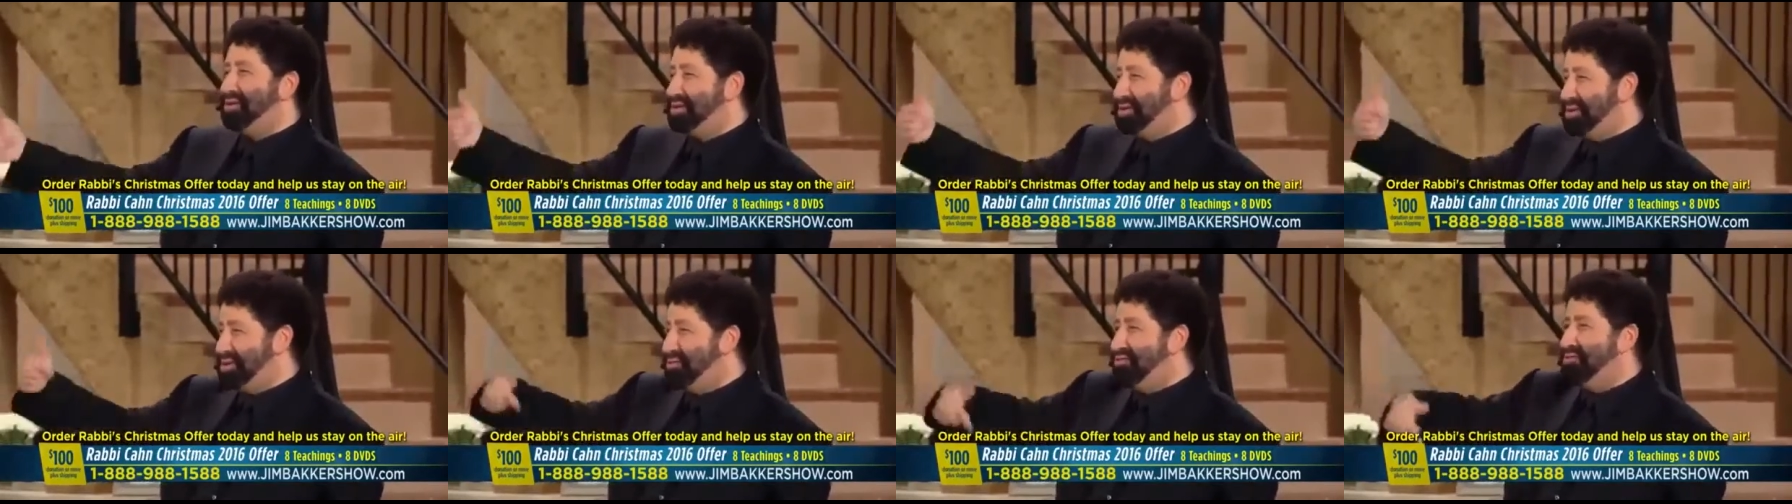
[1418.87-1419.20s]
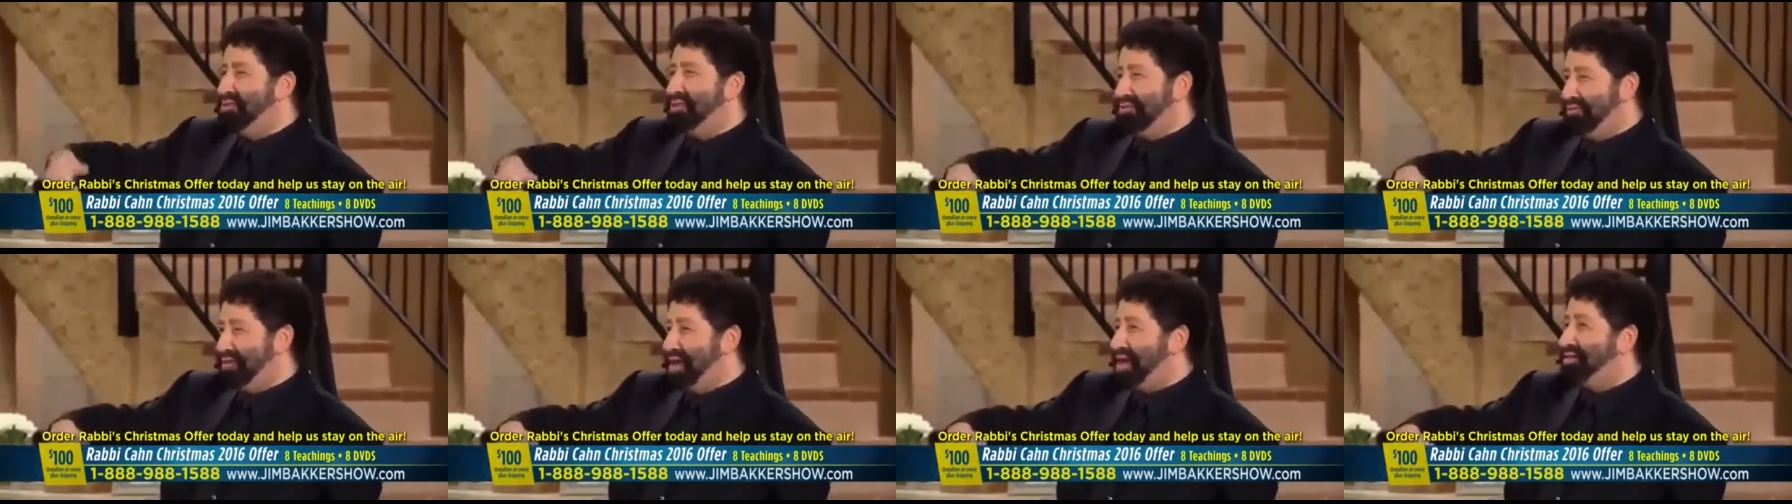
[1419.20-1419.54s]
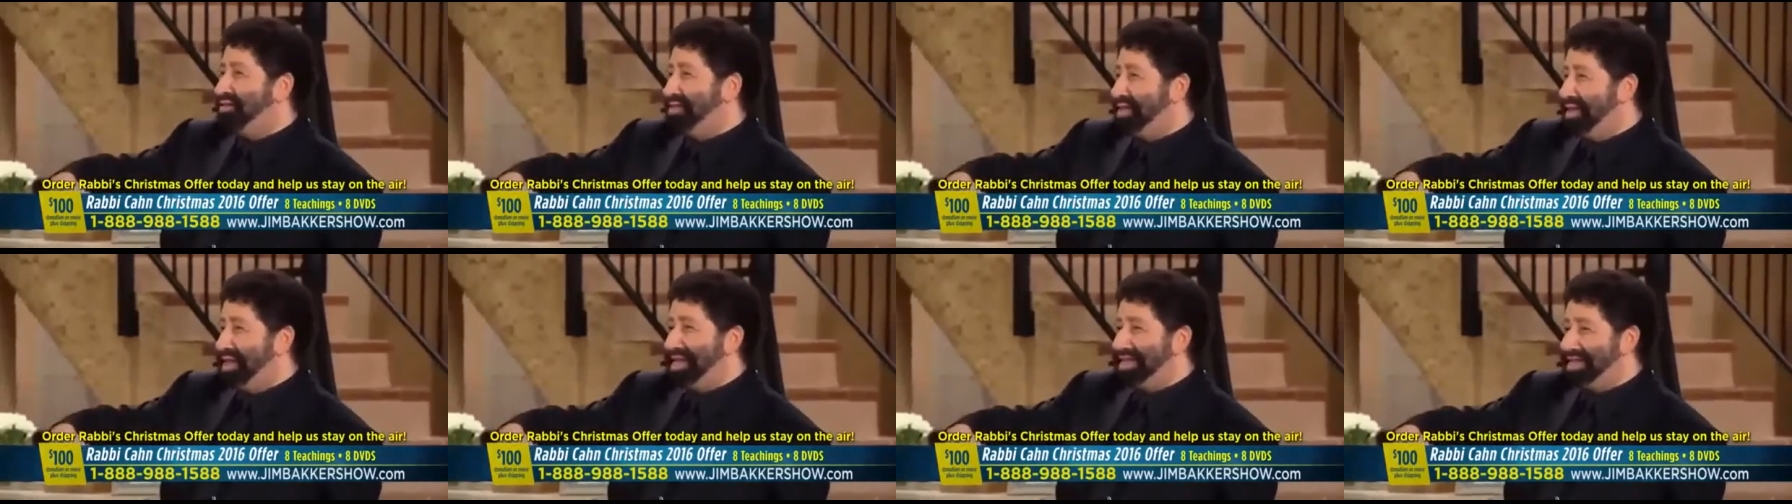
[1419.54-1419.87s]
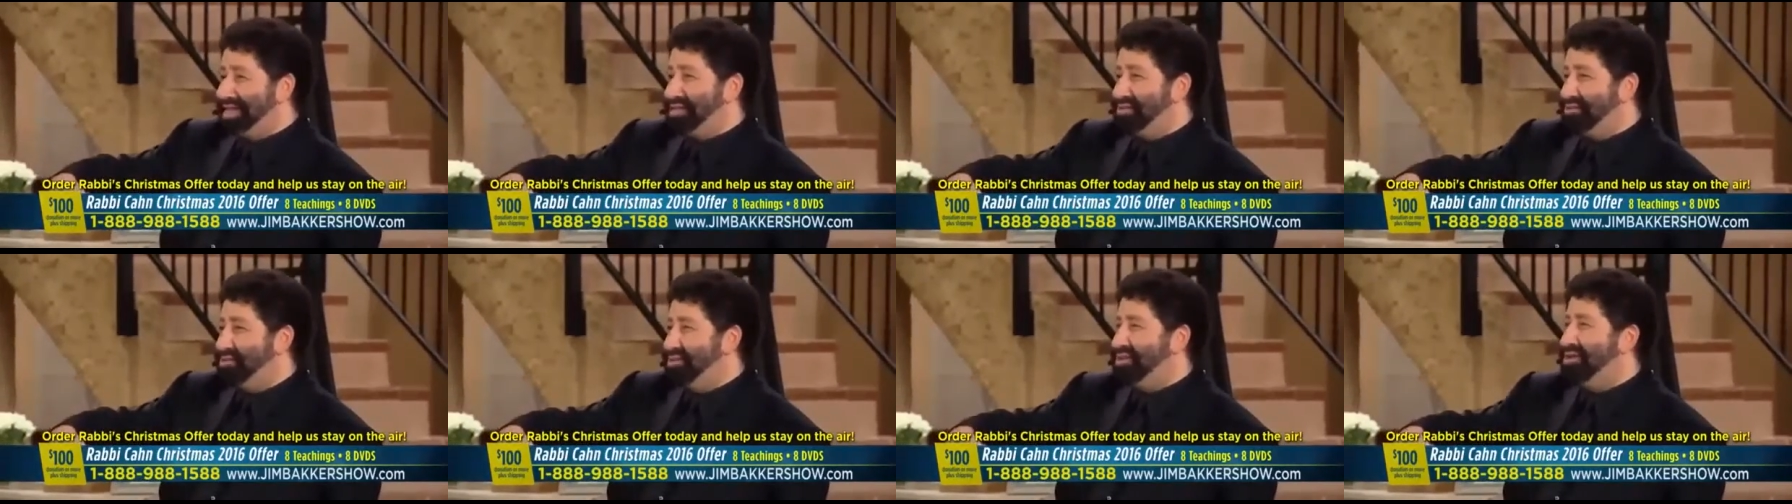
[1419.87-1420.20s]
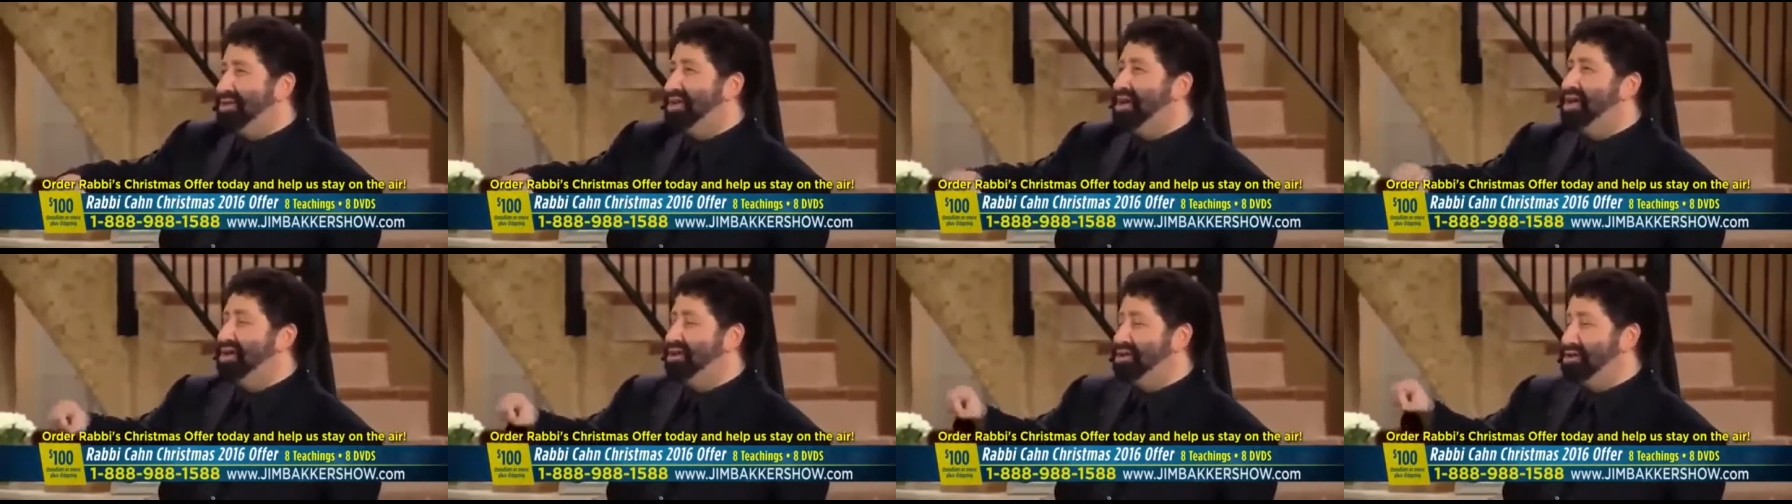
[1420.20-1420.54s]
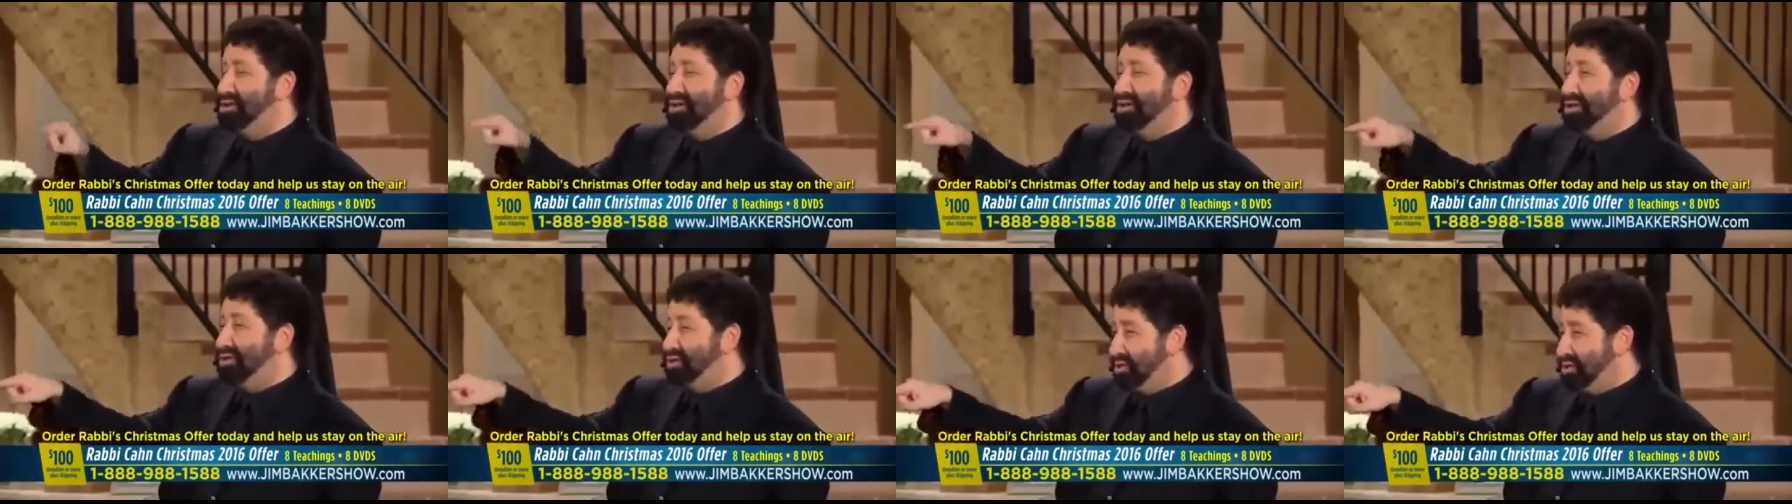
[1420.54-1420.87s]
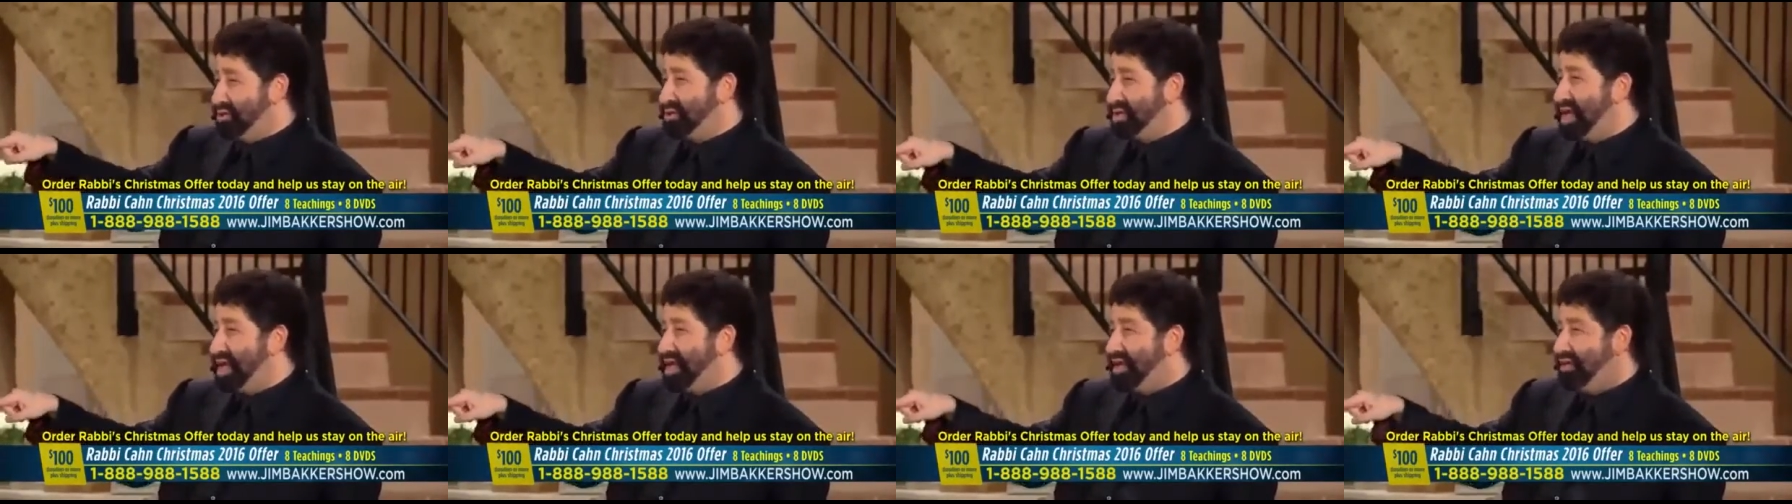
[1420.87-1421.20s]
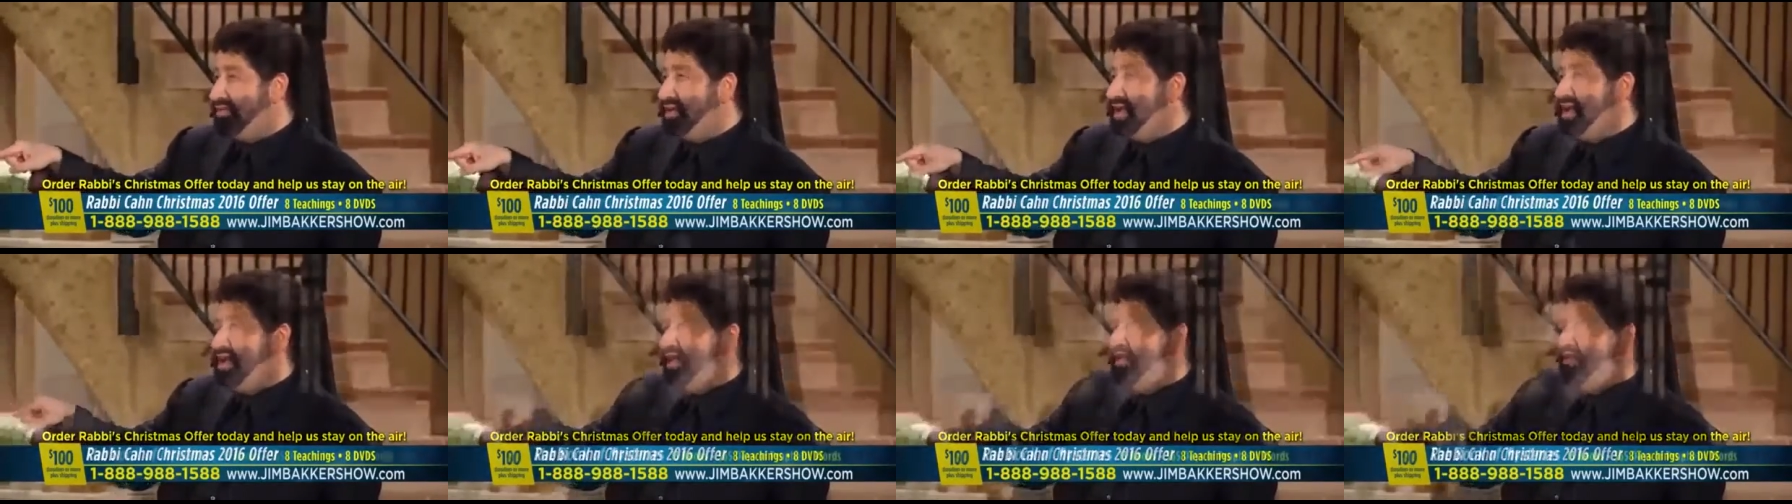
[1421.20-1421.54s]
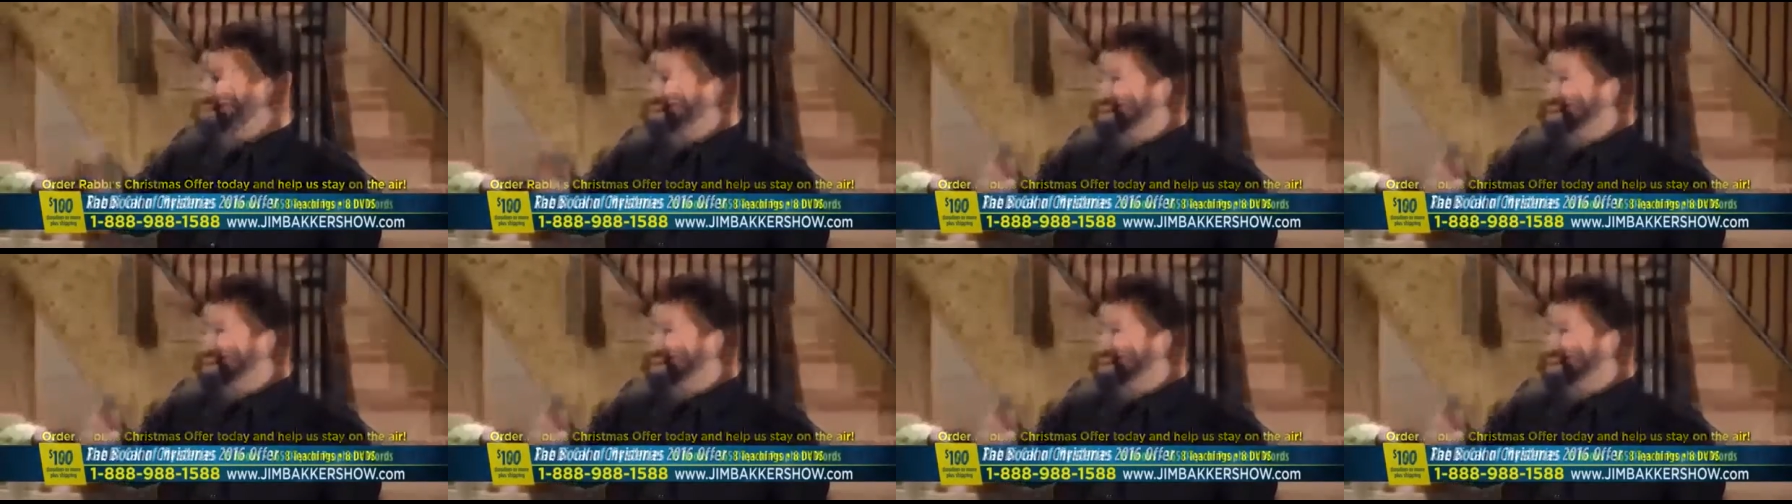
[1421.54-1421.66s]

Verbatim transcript: because you were founded as Israel, you'll hurt yourself.